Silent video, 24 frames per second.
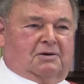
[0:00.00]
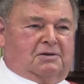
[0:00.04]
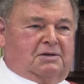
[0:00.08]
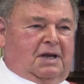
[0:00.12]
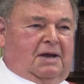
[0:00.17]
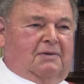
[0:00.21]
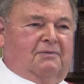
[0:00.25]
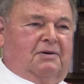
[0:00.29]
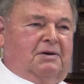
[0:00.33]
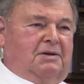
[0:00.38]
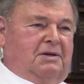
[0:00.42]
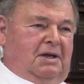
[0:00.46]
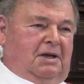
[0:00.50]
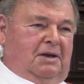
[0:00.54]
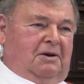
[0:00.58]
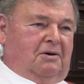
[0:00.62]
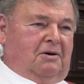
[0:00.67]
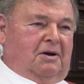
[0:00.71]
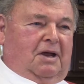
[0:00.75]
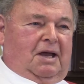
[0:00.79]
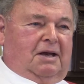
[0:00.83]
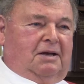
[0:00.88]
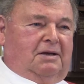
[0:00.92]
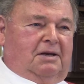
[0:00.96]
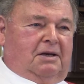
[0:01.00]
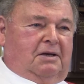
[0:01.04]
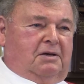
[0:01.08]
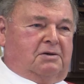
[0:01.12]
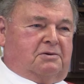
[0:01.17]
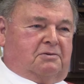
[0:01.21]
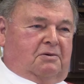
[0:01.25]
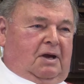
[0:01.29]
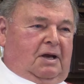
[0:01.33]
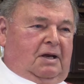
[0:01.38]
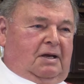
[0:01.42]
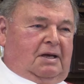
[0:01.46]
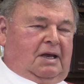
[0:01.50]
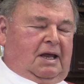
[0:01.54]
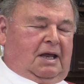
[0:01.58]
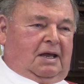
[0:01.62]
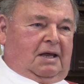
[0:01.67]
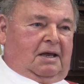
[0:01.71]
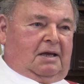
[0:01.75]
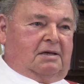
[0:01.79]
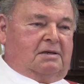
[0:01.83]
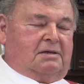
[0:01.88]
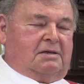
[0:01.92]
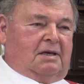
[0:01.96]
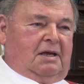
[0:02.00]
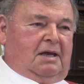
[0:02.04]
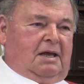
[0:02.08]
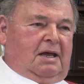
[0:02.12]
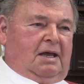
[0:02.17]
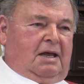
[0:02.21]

17 or 19 straight days.